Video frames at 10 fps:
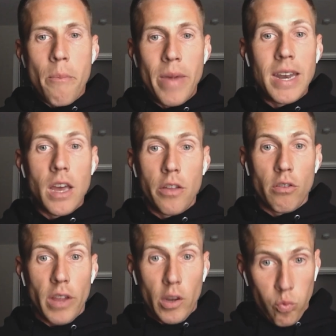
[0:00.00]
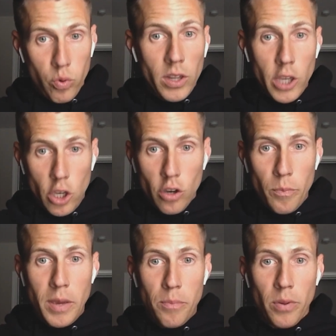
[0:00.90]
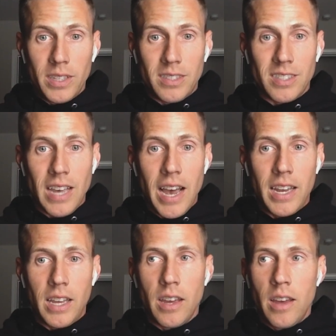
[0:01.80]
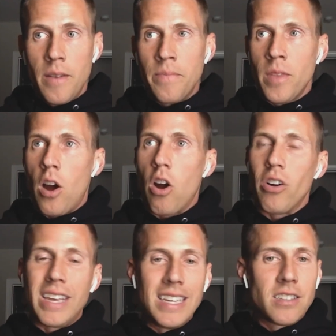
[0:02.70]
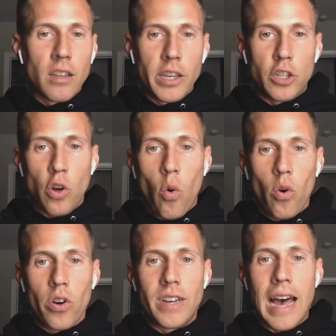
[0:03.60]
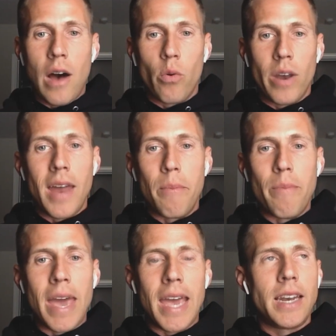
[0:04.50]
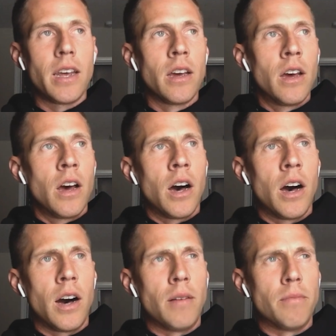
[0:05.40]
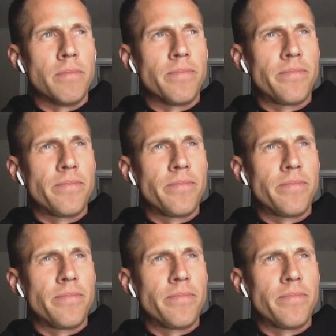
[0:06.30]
many other like really good people in society are easily torn down and made out